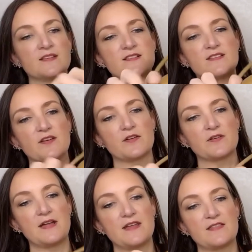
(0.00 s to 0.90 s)
So
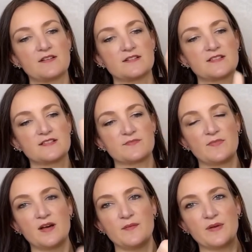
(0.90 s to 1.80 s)
another
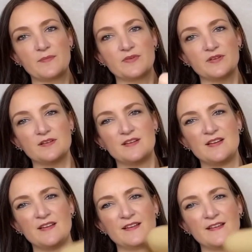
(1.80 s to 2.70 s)
small bubble
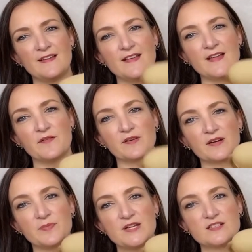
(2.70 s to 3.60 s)
and we're
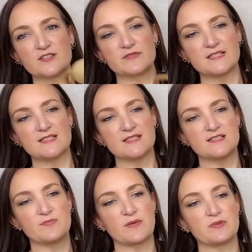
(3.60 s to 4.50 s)
gonna pinch twist
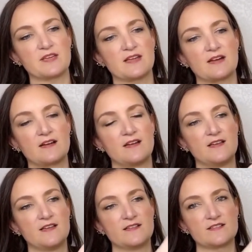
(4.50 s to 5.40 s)
this bubble here.
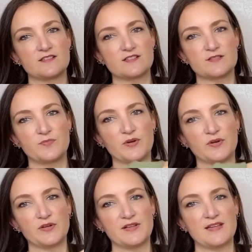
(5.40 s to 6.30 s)
So just
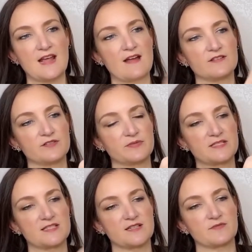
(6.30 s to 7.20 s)
pull it out,
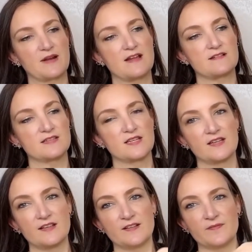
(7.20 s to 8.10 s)
twist it around.
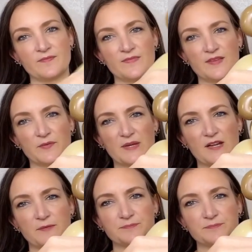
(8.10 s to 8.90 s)
there we go.